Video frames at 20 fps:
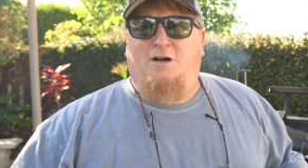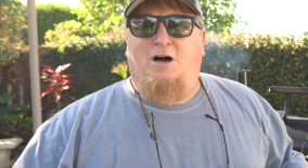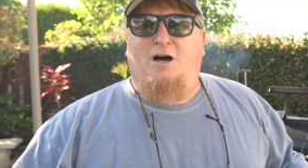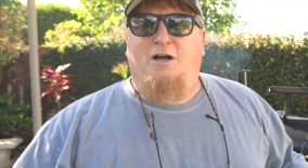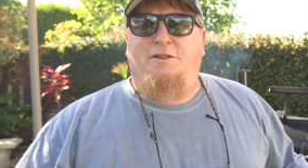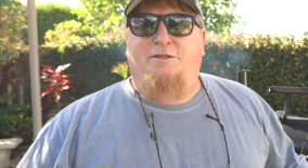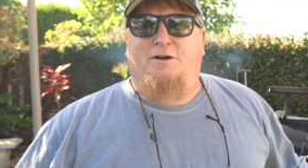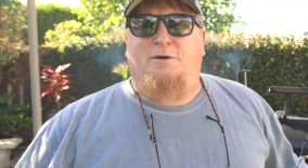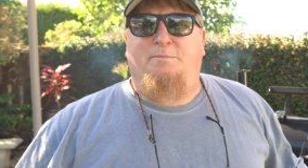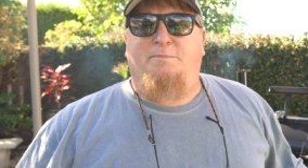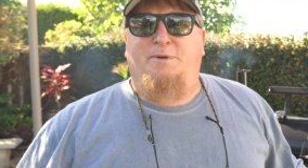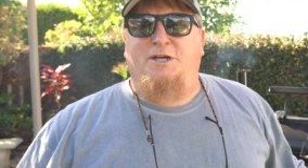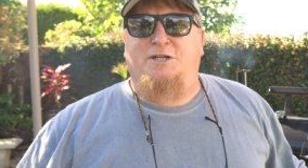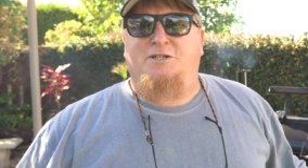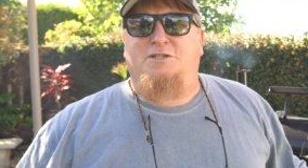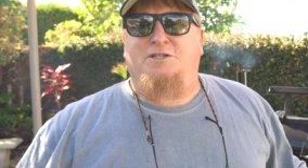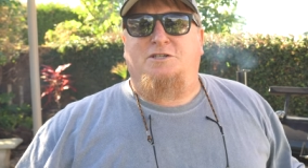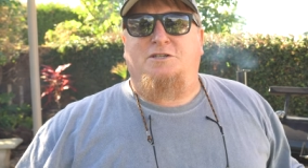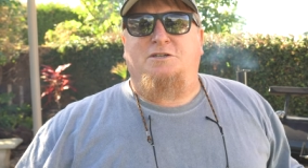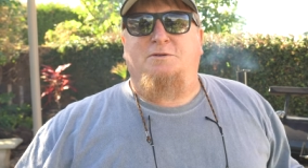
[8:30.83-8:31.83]
on their
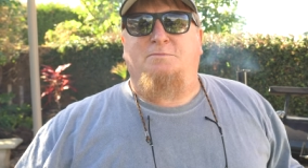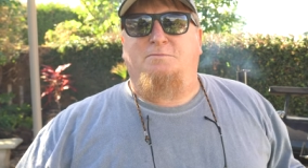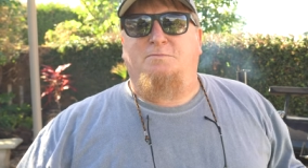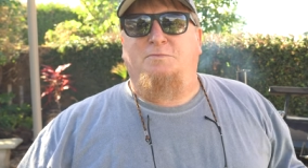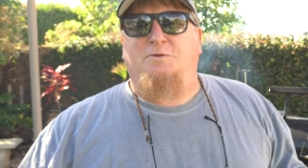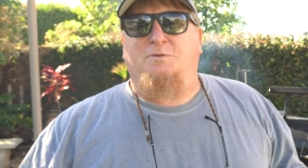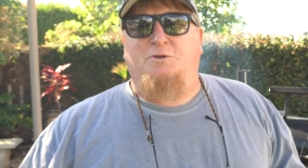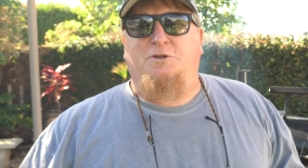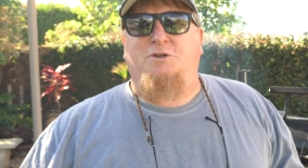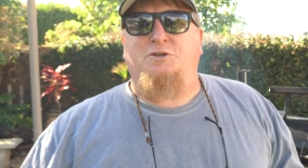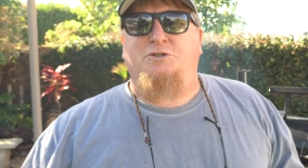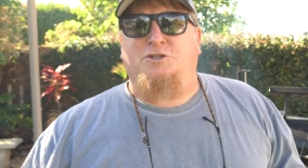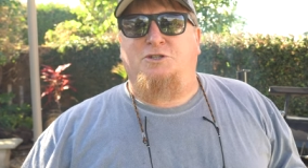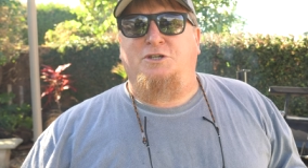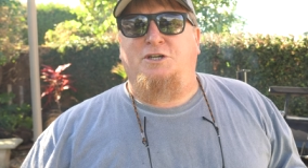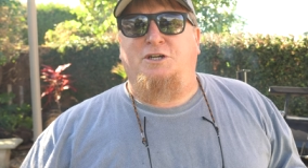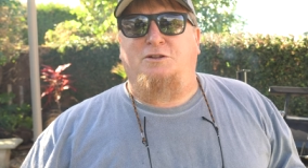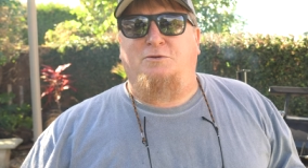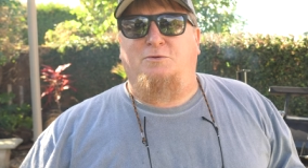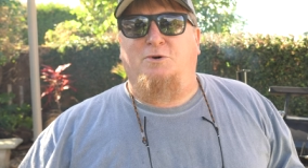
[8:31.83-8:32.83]
pits
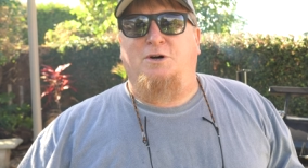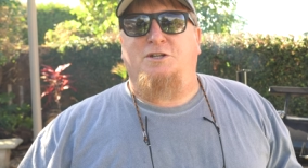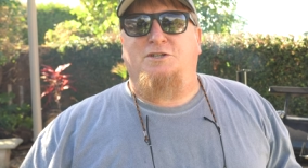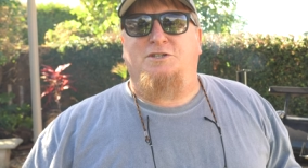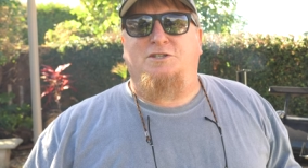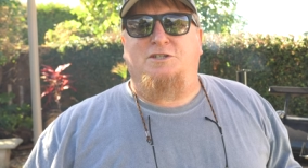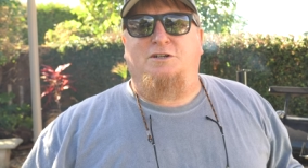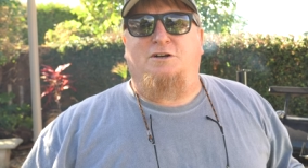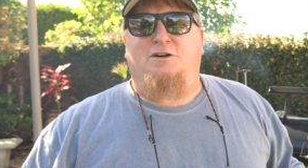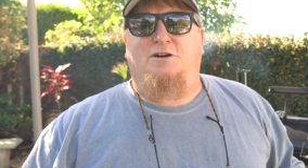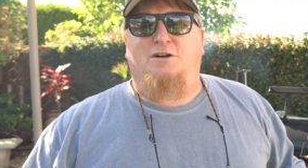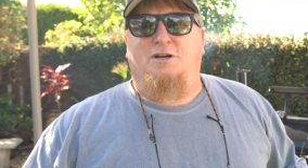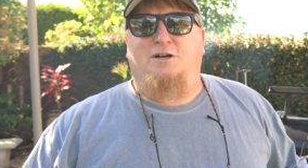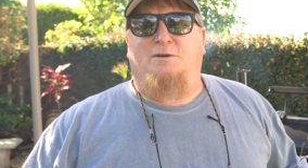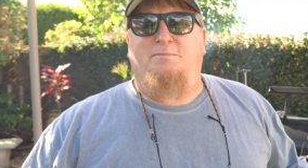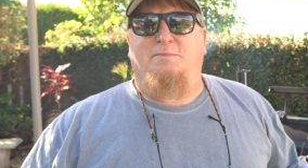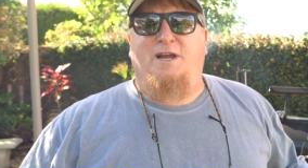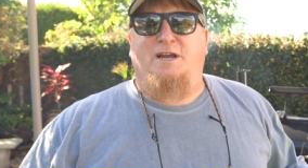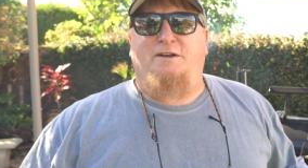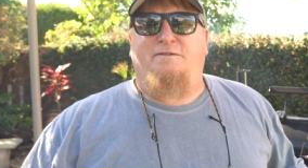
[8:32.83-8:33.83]
usually the ones that are
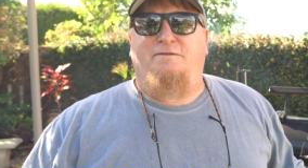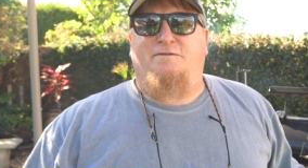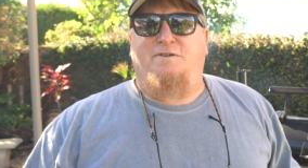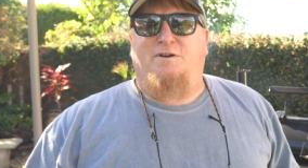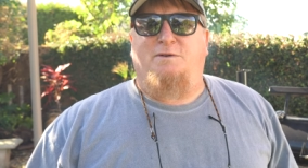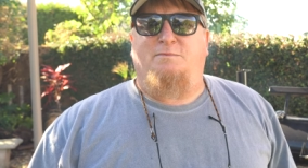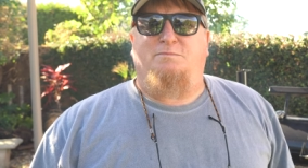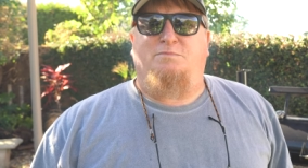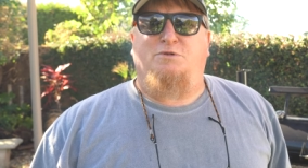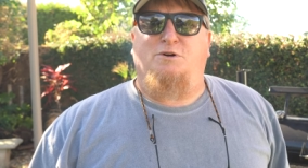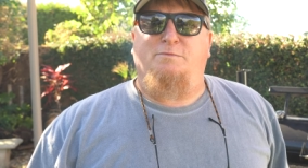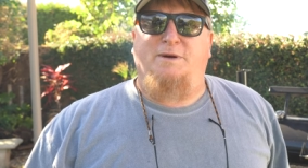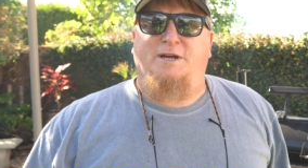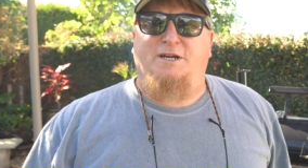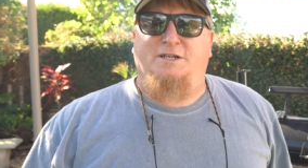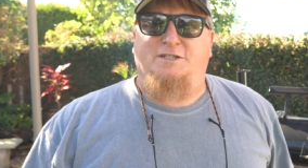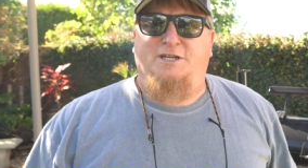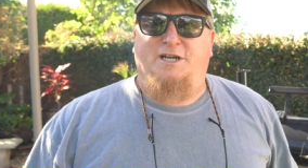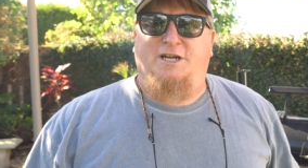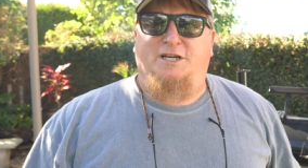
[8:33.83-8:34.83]
uh, made from
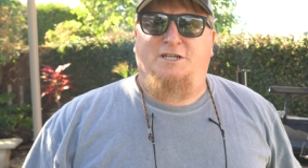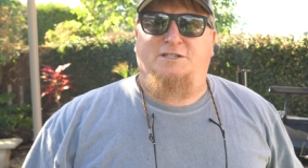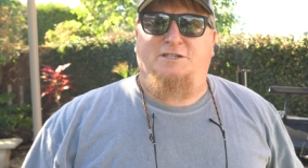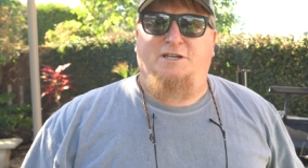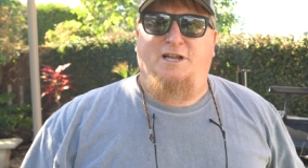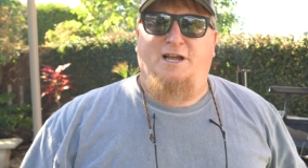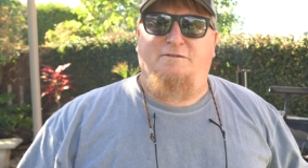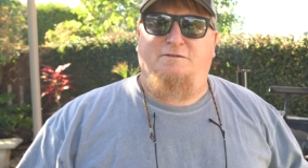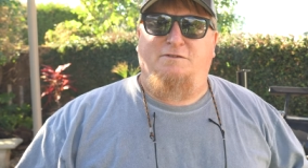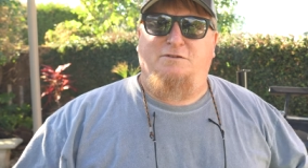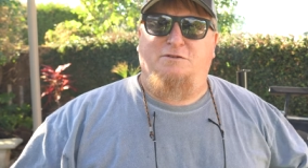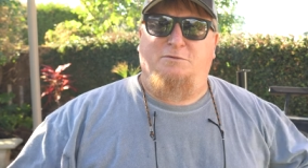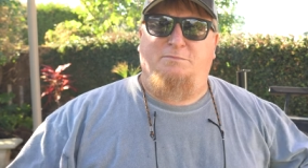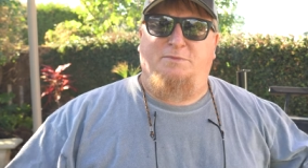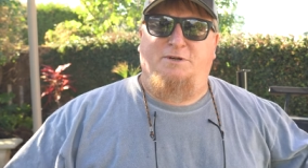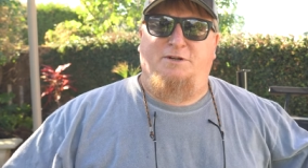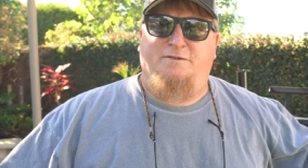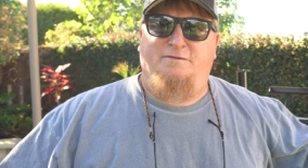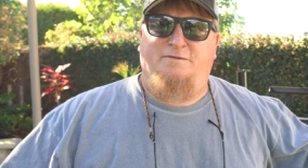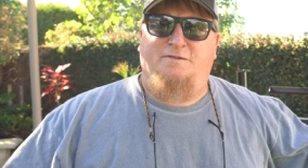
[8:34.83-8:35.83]
propane tanks and have a little
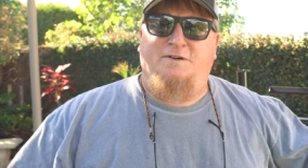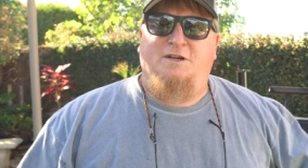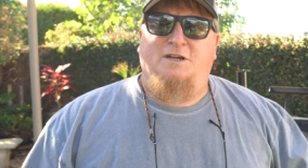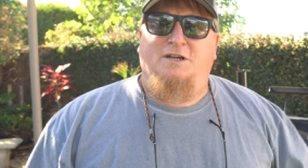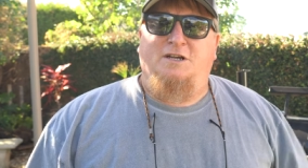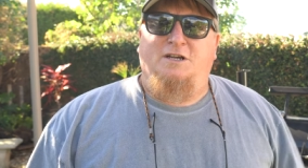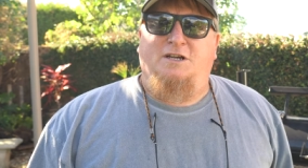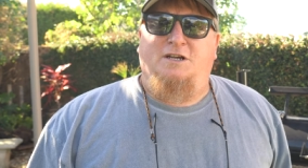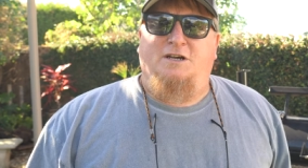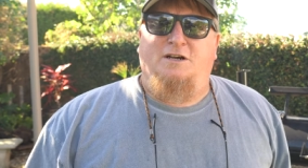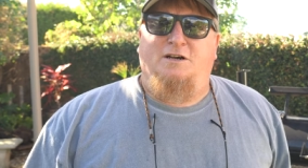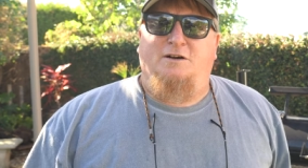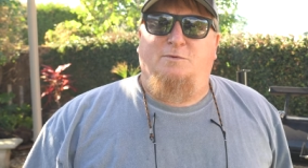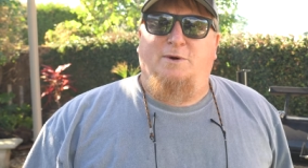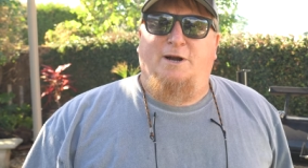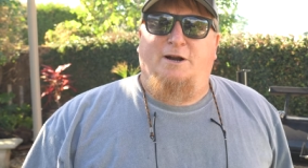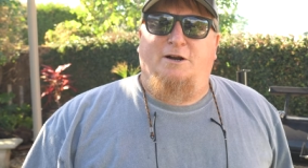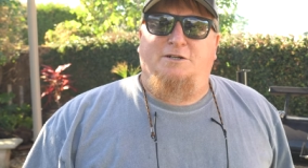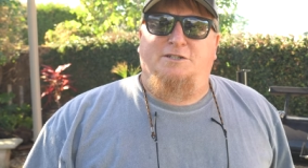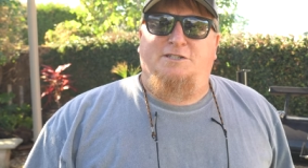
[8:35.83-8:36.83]
bit of uh,
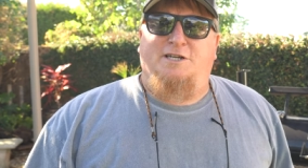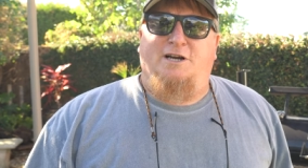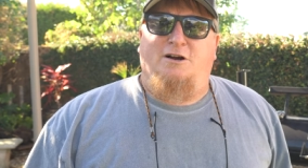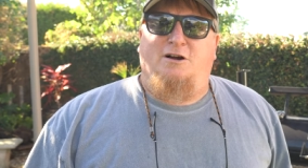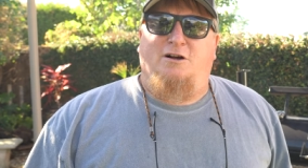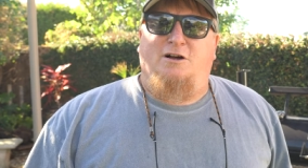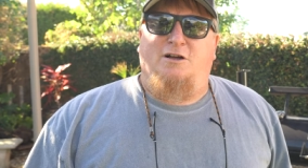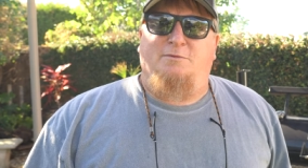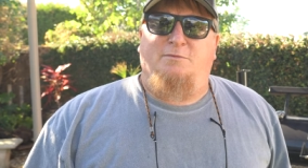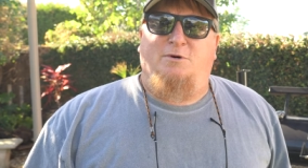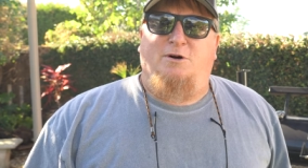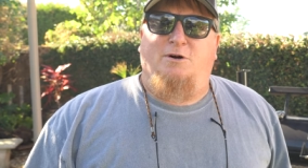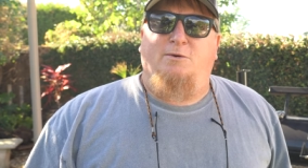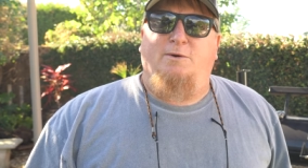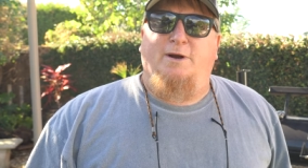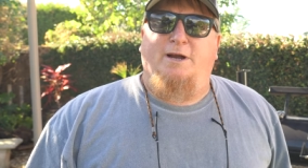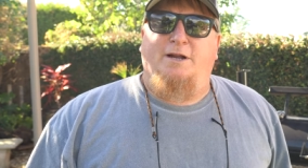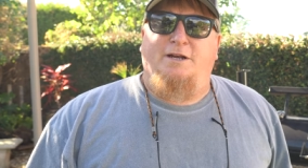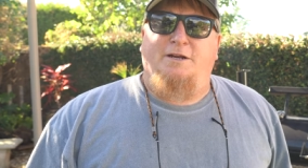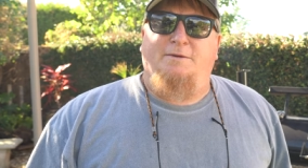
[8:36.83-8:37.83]
wear and tear on them
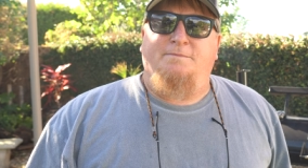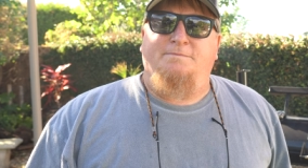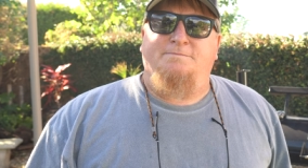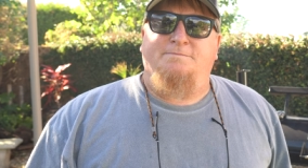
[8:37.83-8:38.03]
already.